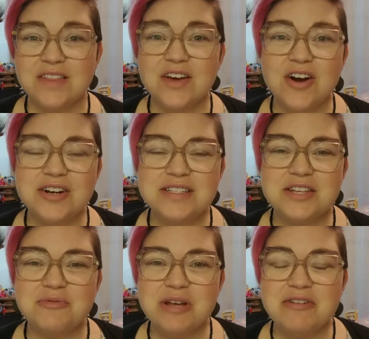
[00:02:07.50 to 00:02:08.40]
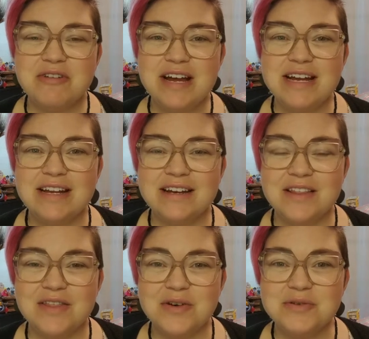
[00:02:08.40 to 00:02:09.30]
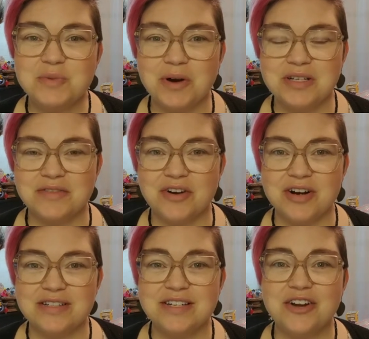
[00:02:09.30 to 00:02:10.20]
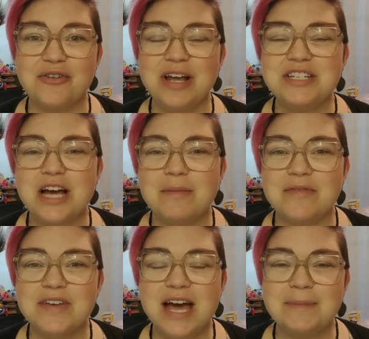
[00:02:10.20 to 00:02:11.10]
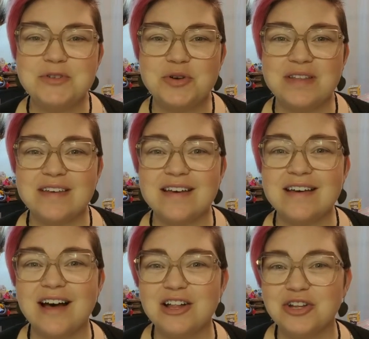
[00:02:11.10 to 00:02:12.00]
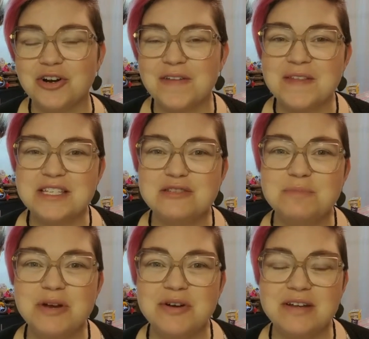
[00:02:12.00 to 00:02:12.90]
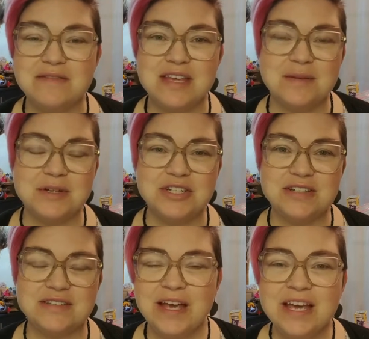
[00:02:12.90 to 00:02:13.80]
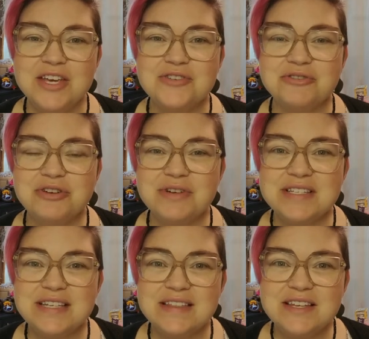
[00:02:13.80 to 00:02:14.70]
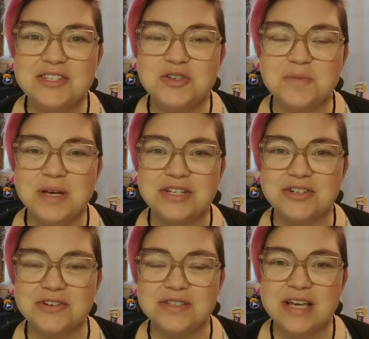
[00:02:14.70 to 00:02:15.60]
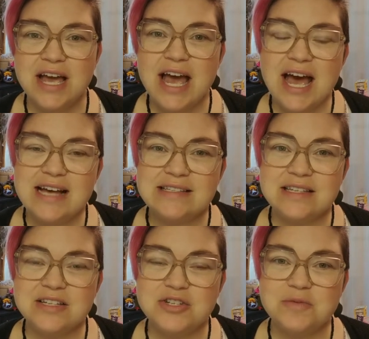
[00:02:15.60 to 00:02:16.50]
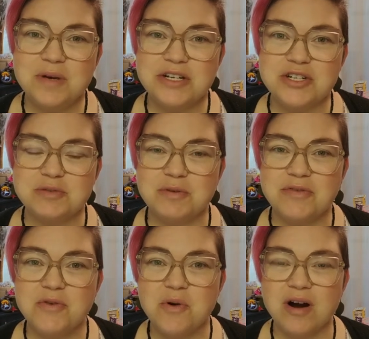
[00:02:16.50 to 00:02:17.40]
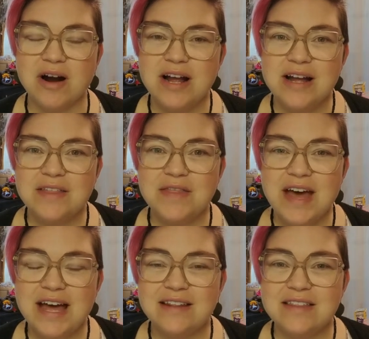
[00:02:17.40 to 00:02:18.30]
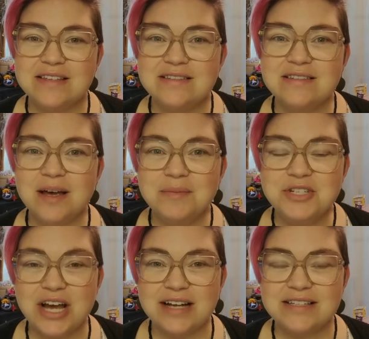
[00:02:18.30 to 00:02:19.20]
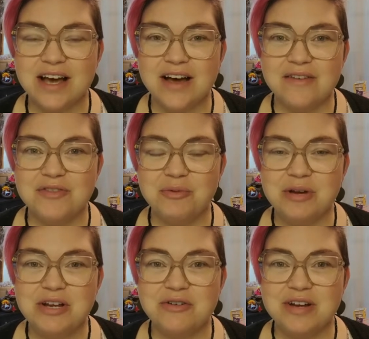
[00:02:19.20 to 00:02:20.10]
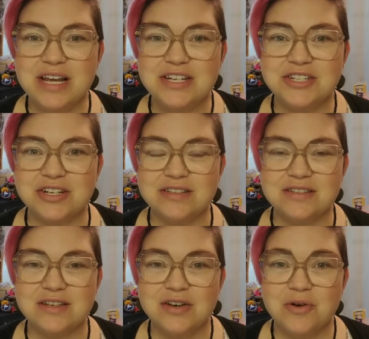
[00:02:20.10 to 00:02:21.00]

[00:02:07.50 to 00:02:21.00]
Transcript: The artist that recreated those works of art did a great job of capturing the color and the spirit of the images. You'll notice in these two pictures, as in the two pictures before, that the subject of the recreations